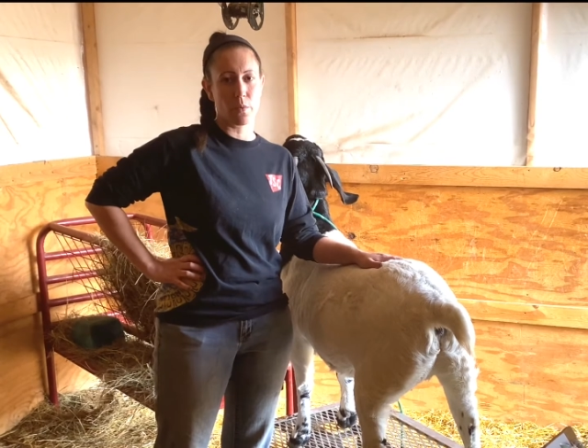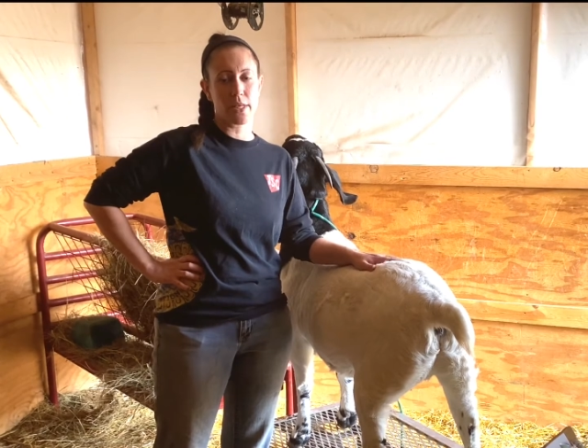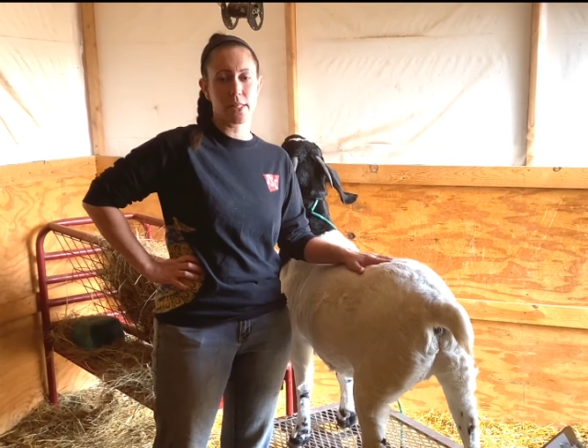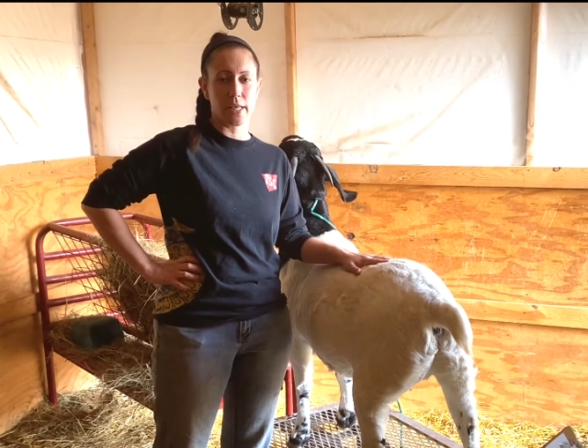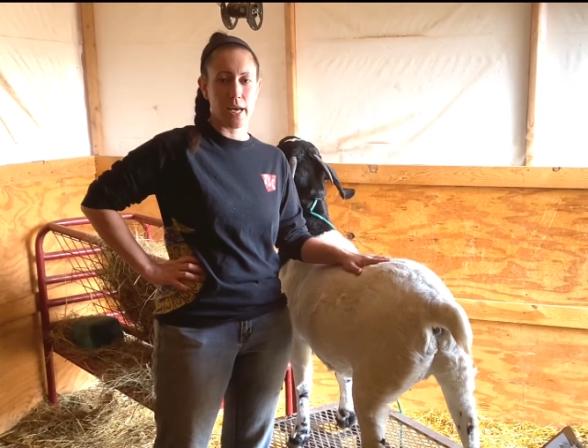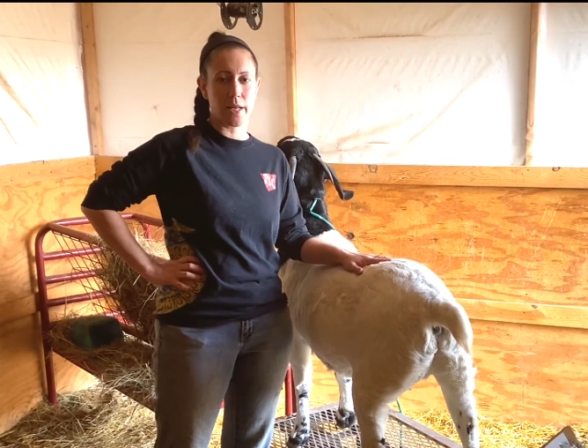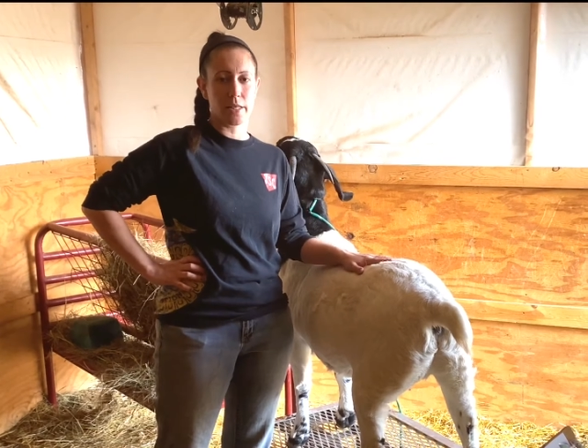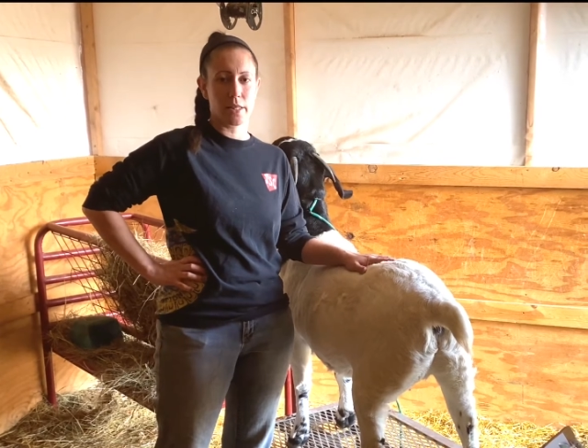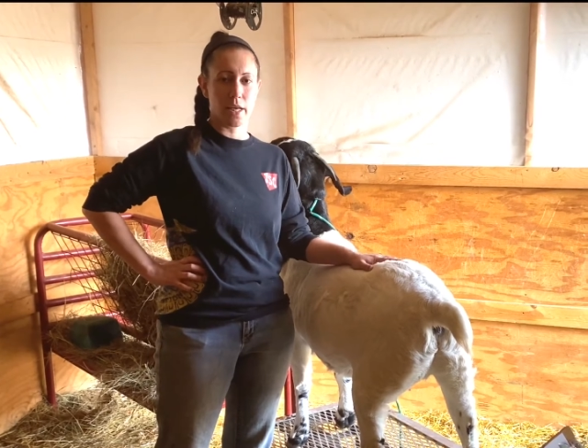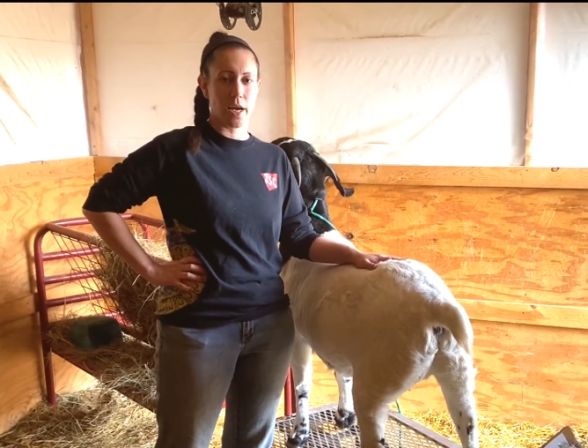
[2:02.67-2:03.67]
we
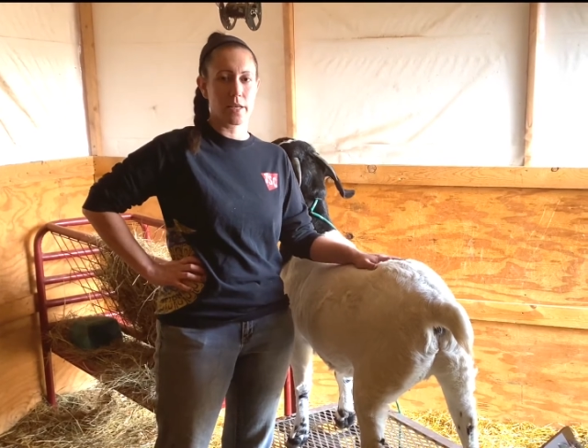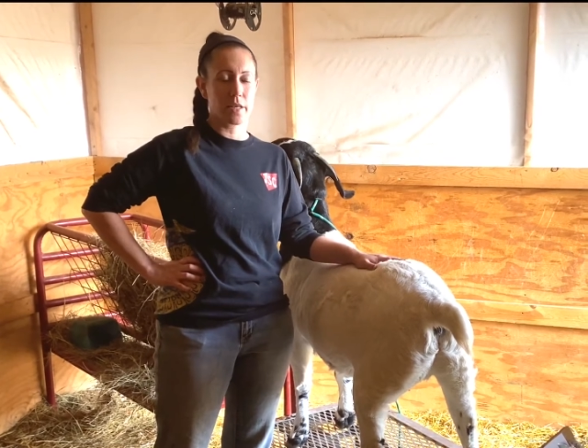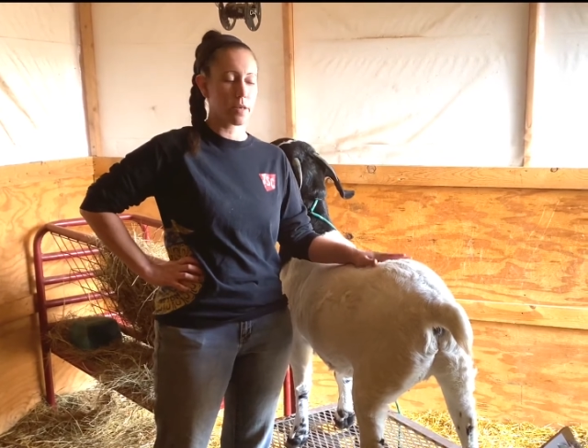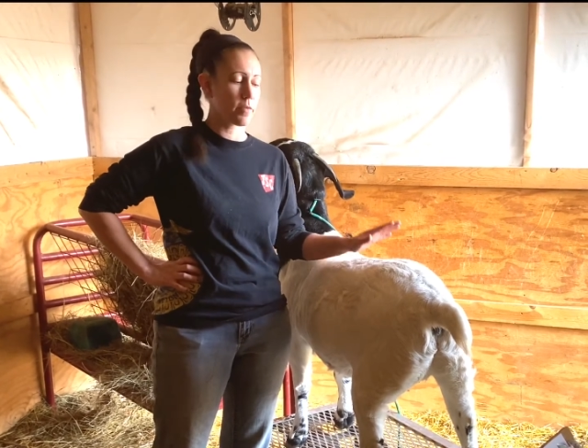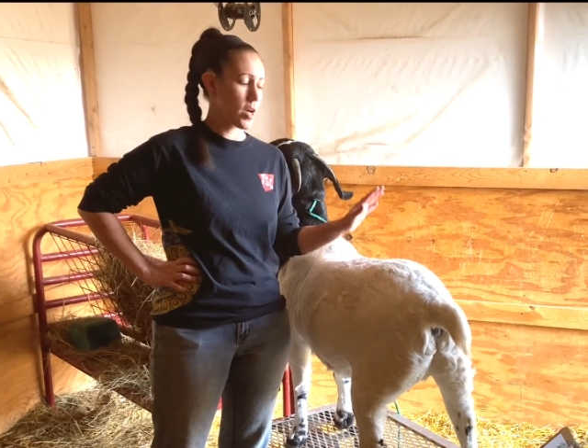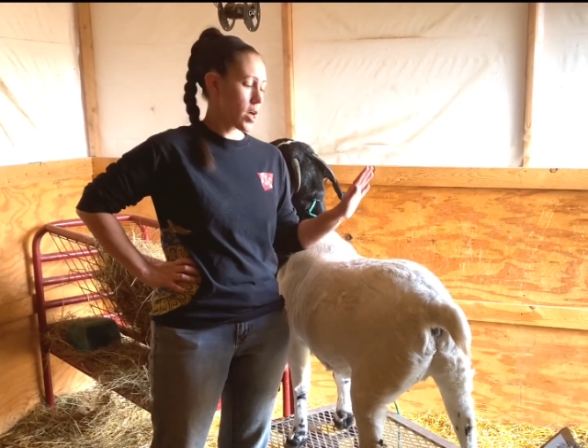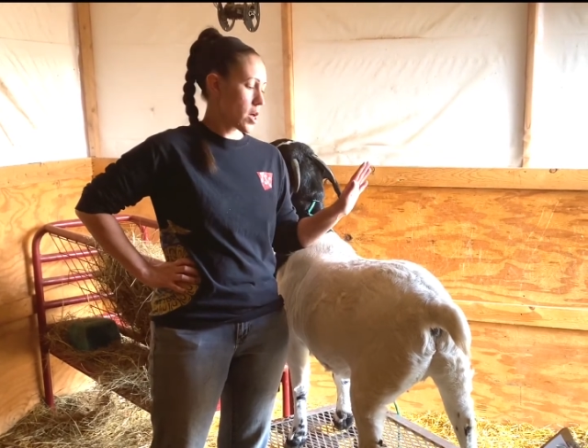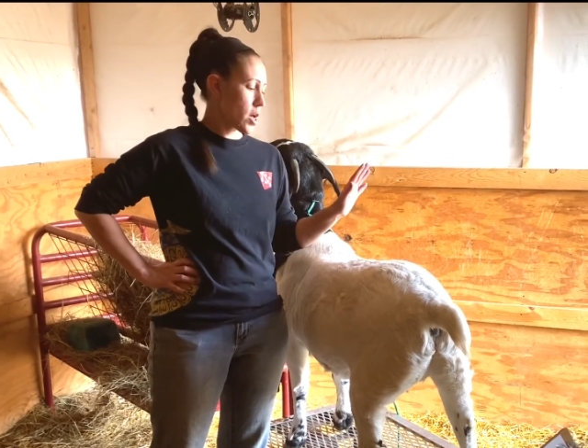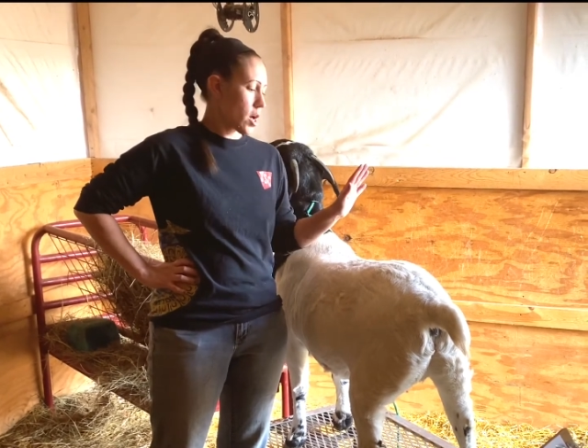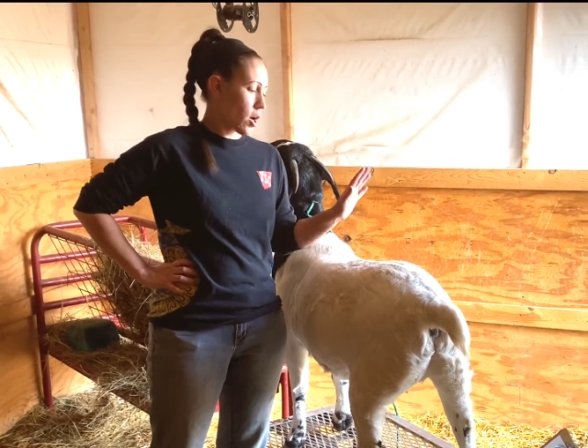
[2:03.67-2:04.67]
decided to kind of
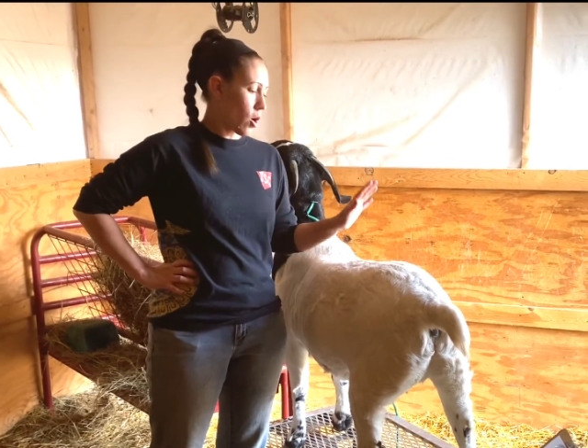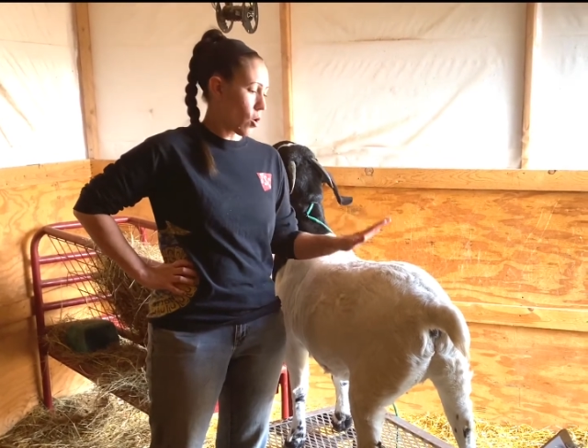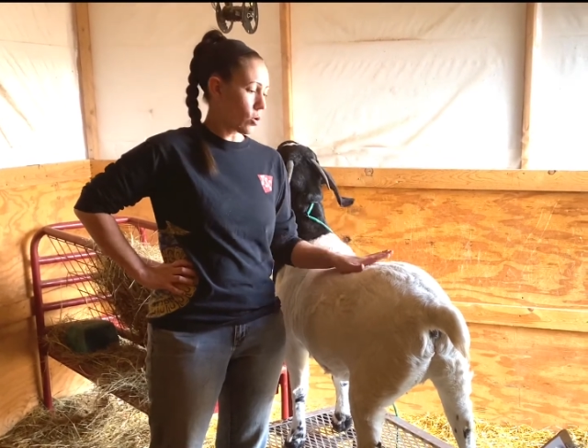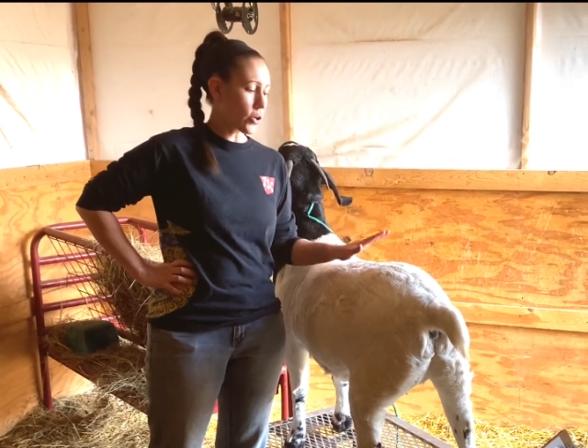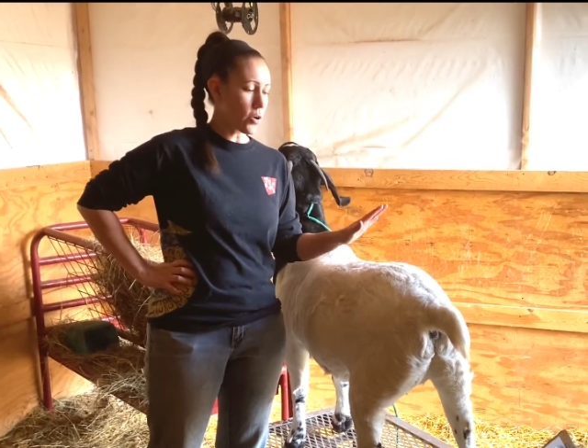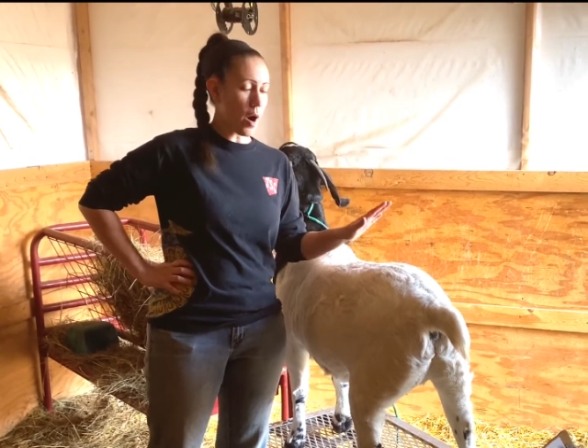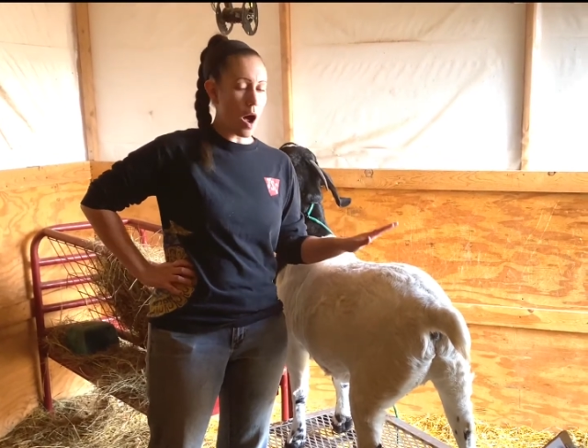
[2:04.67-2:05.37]
hold her